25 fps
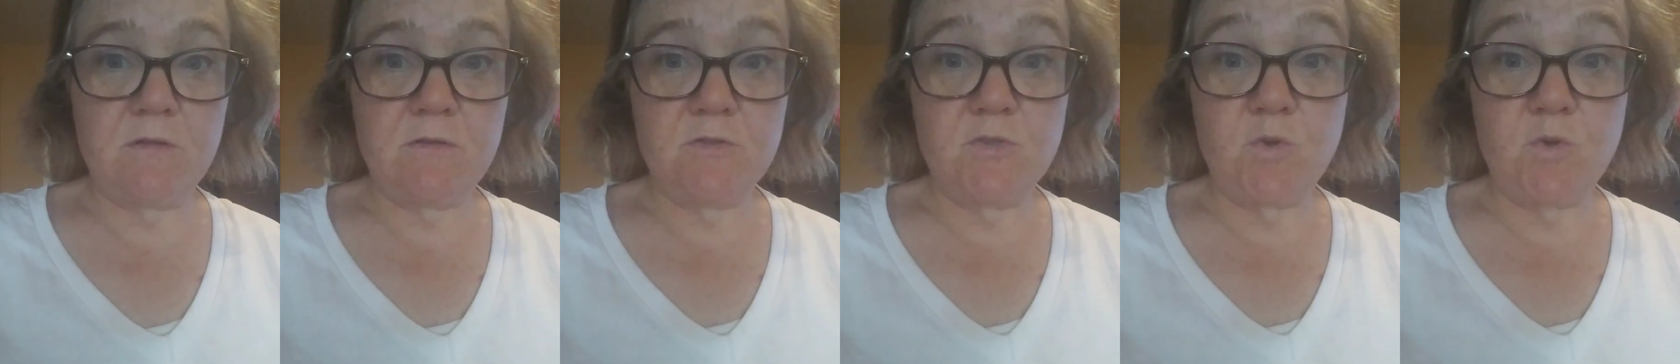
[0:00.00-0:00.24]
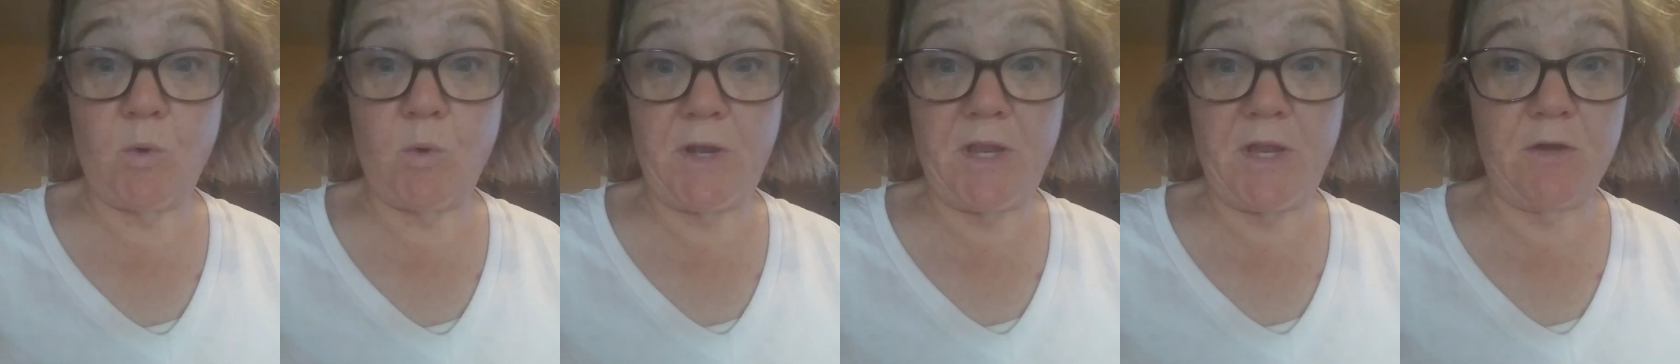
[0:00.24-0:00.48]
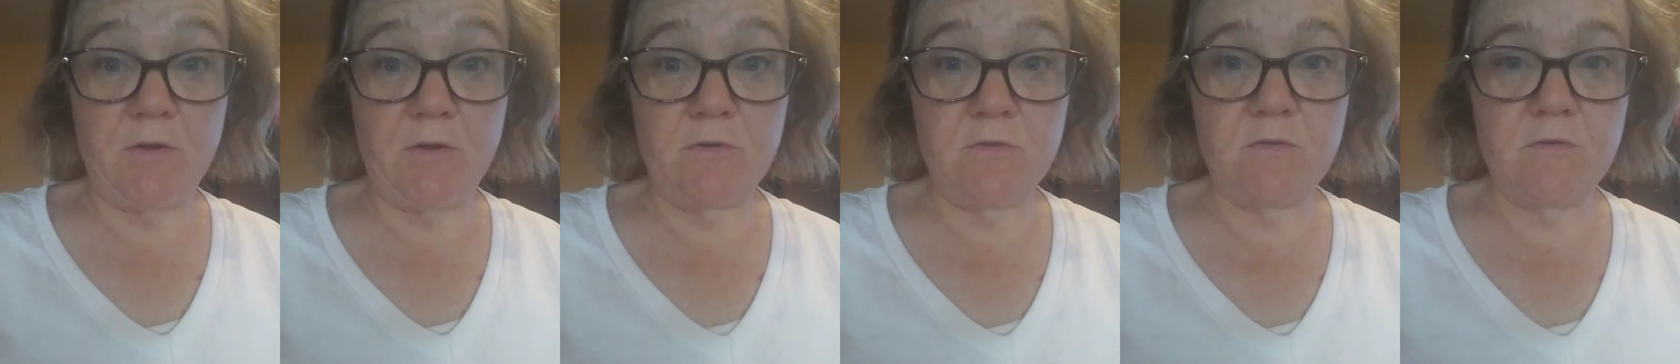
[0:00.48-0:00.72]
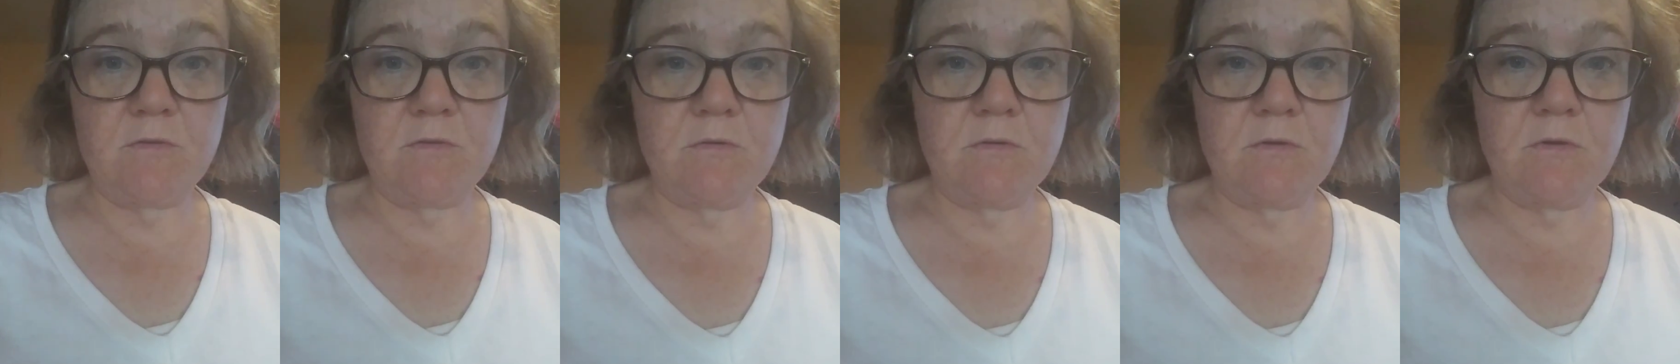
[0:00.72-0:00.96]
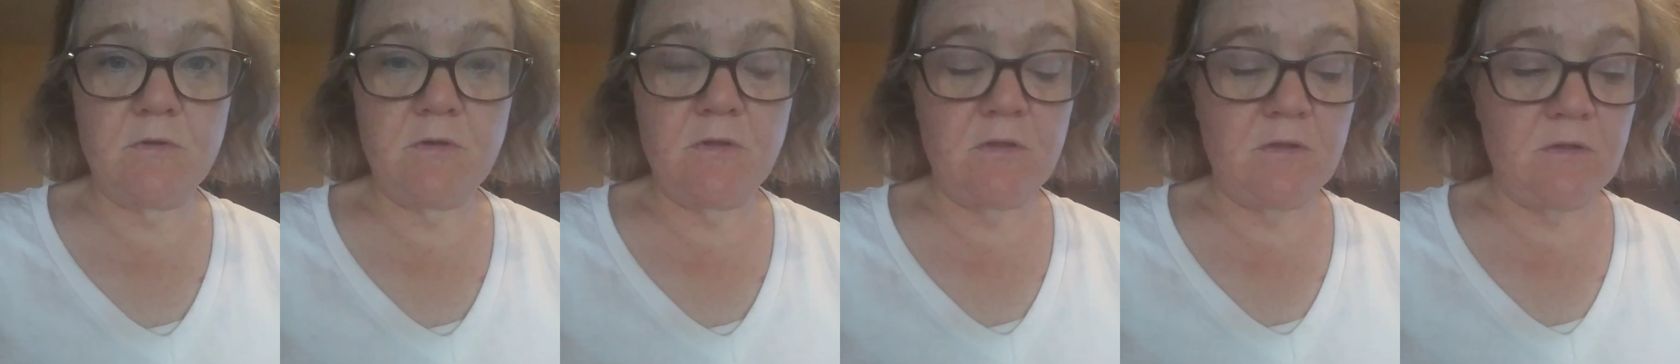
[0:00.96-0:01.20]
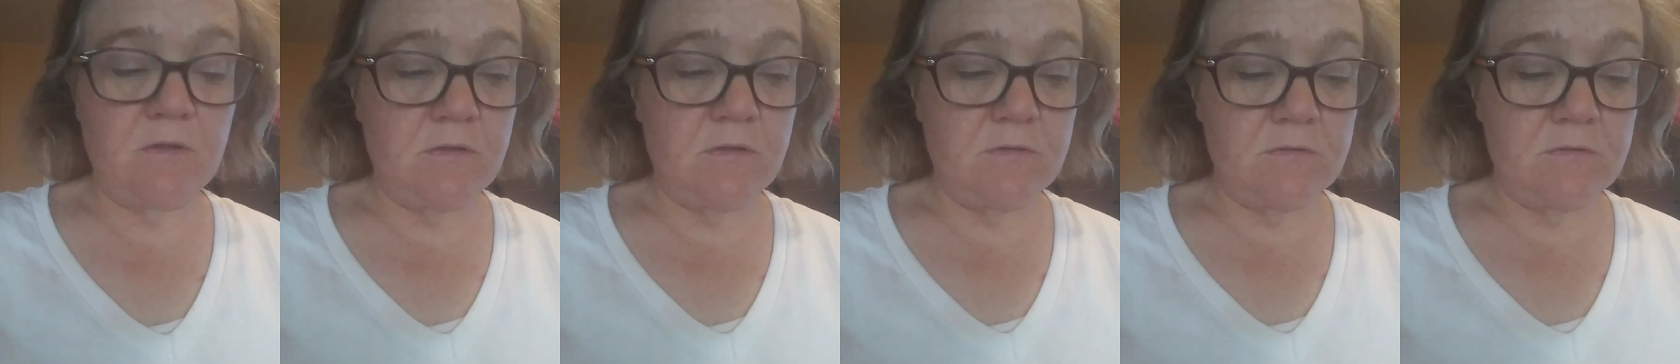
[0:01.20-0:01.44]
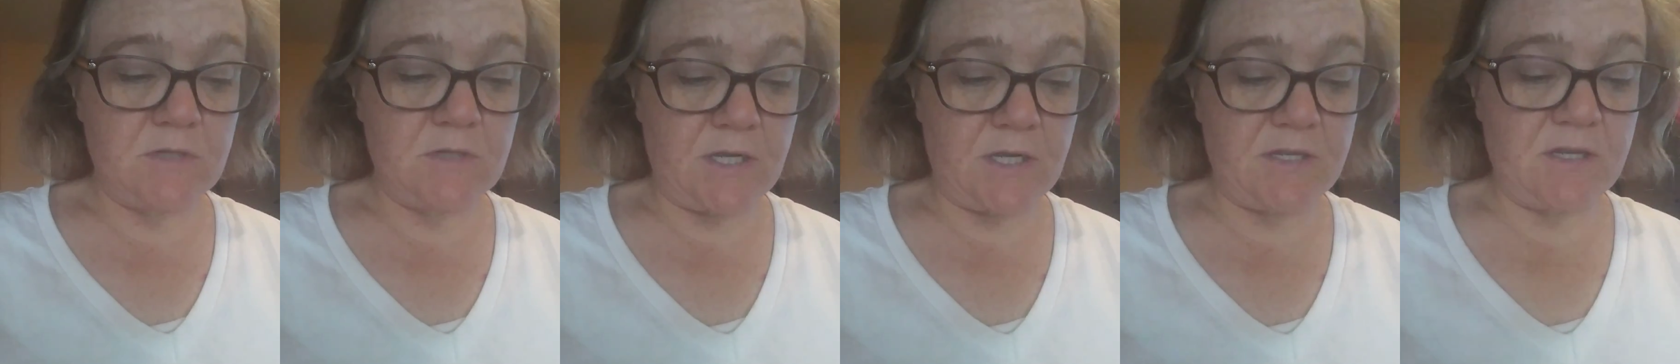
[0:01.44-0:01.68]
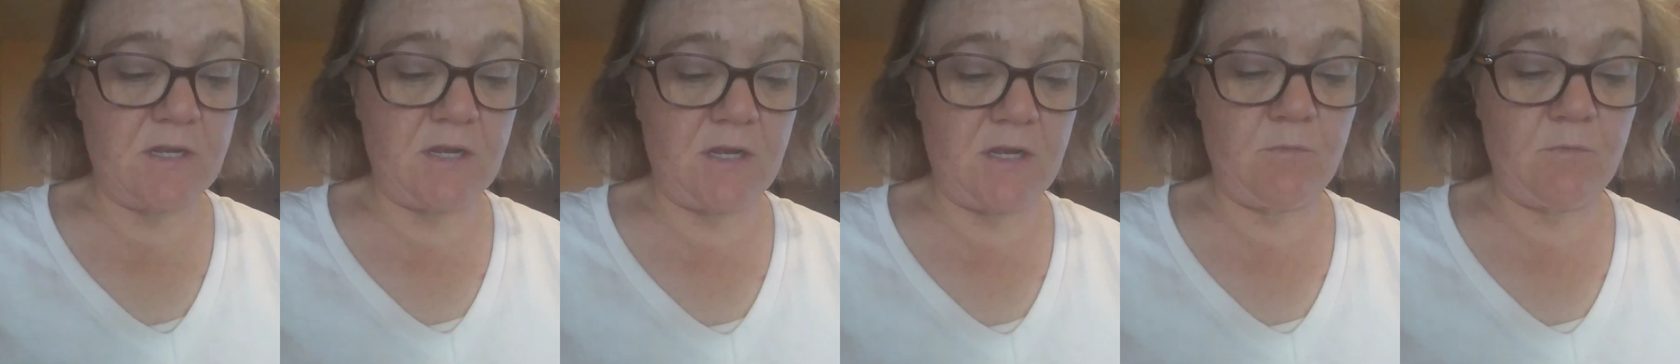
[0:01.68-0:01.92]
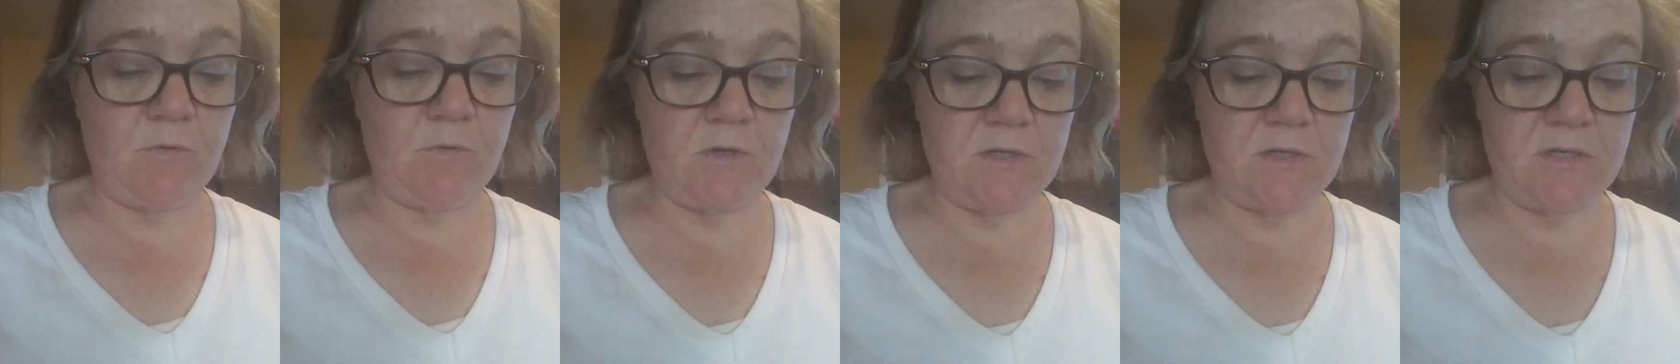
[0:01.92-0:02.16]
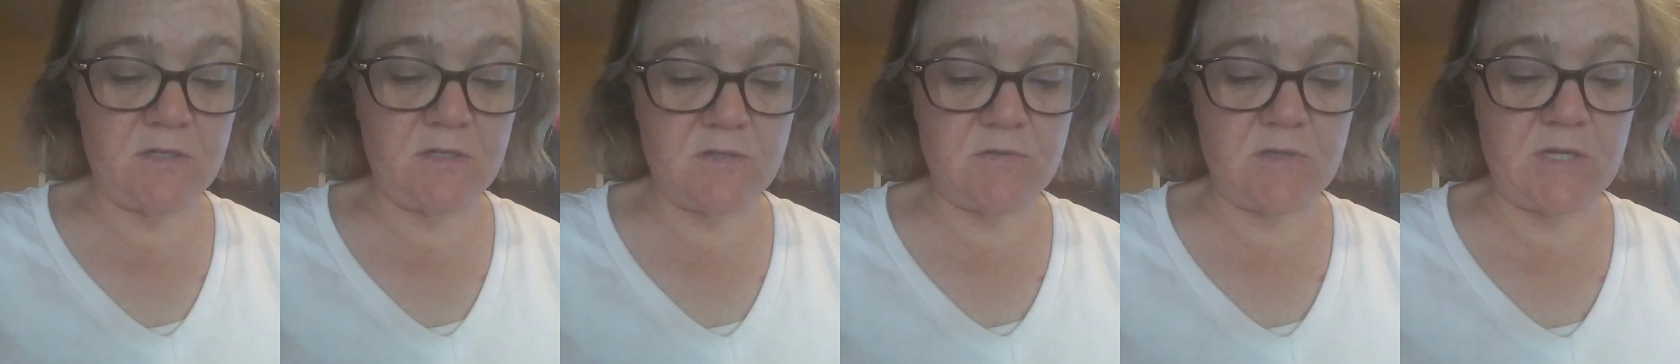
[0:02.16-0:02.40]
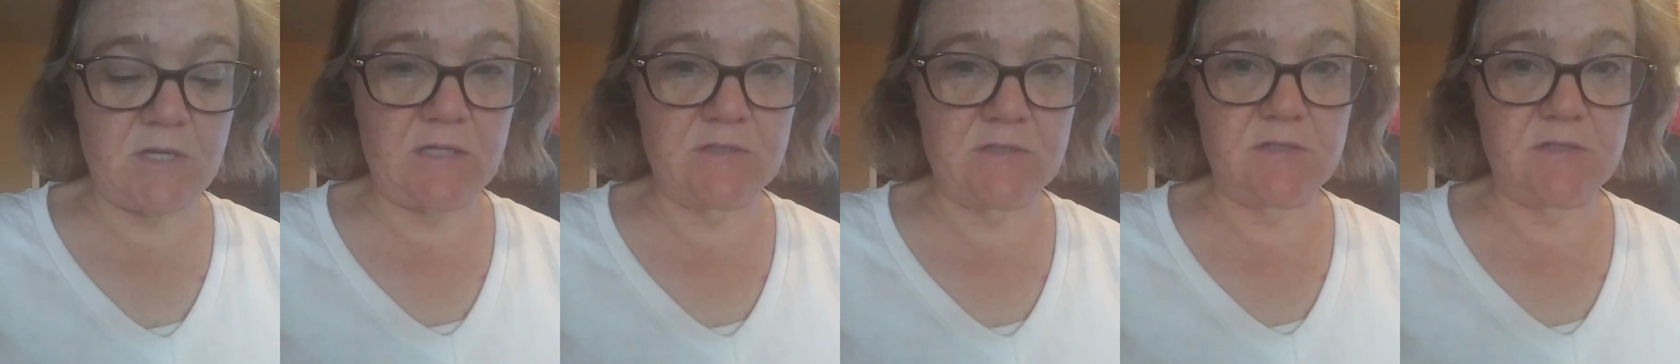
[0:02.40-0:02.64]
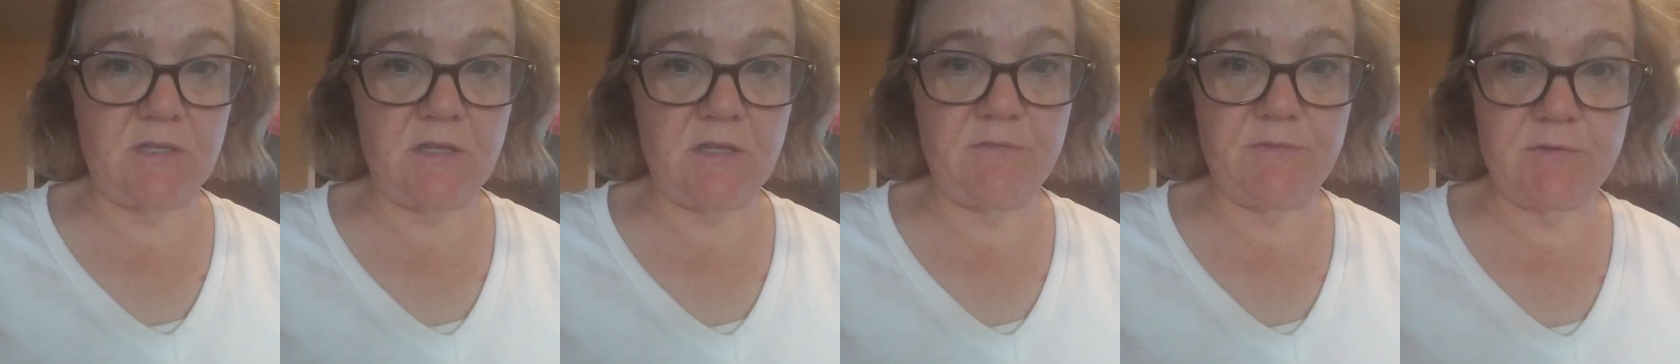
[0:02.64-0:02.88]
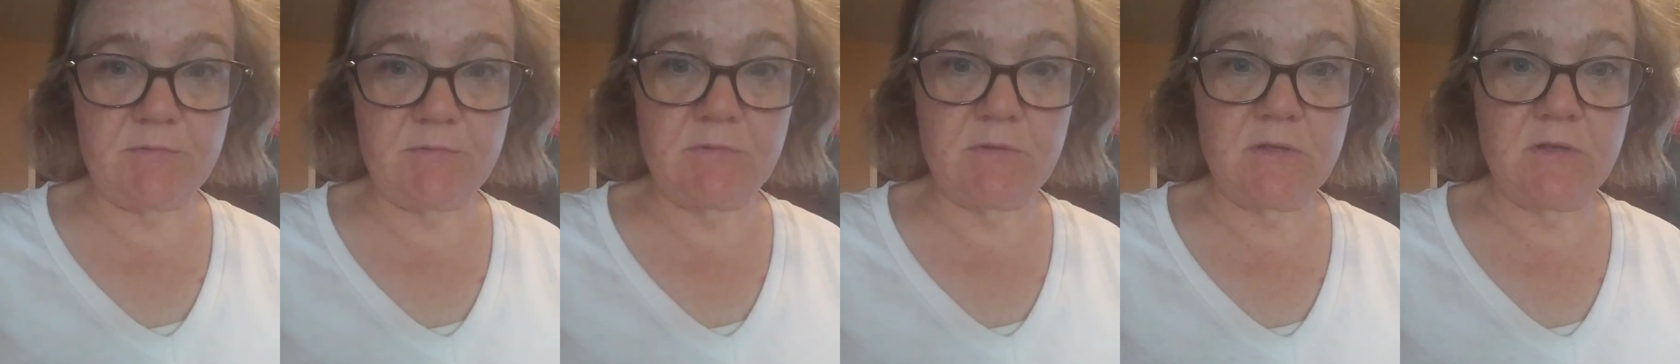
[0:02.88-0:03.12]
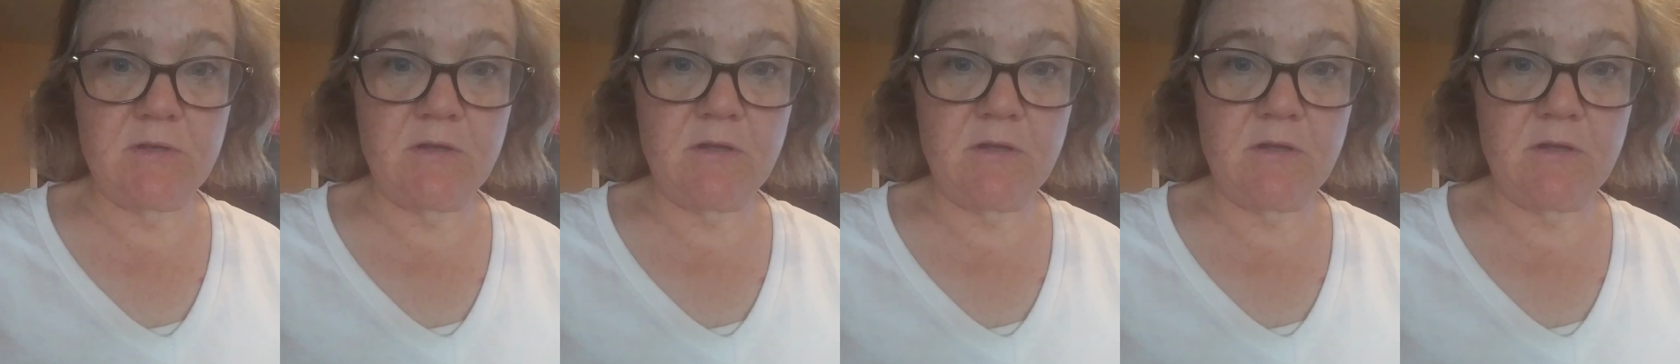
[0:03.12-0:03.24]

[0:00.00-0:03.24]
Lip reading: 20 years? 1991 to 2011.